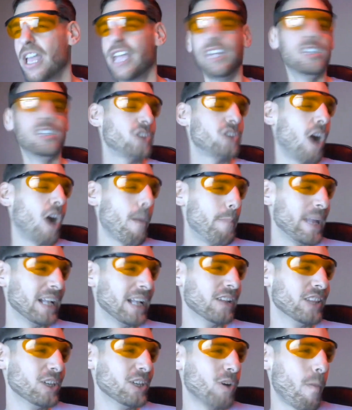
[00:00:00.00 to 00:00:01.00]
You start being
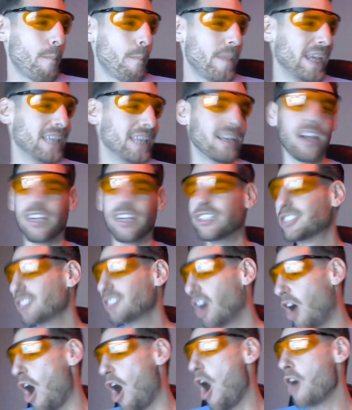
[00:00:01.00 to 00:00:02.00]
a little meaner. You
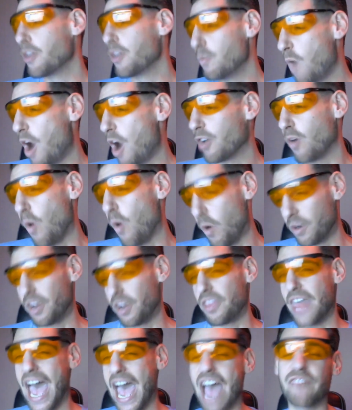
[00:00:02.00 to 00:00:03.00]
start, oh, you want to
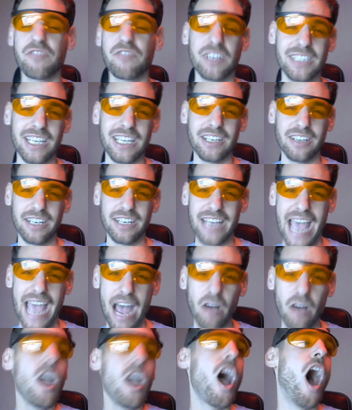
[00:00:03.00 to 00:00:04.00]
order that for dinner
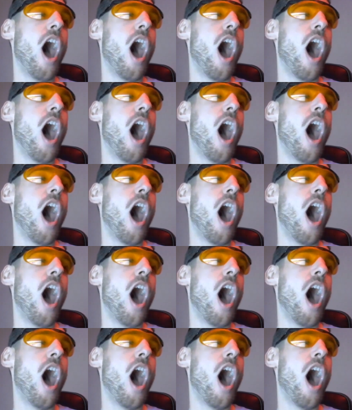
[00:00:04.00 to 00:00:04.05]
now?